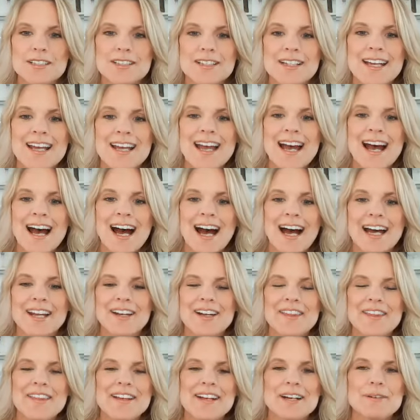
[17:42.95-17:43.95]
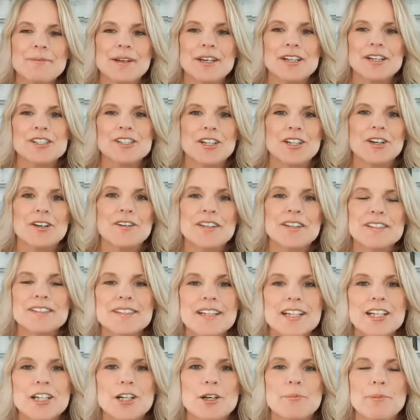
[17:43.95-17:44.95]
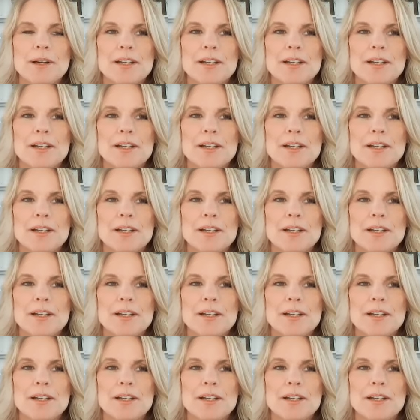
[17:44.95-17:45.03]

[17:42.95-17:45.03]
And I, I think I'm going to share this later,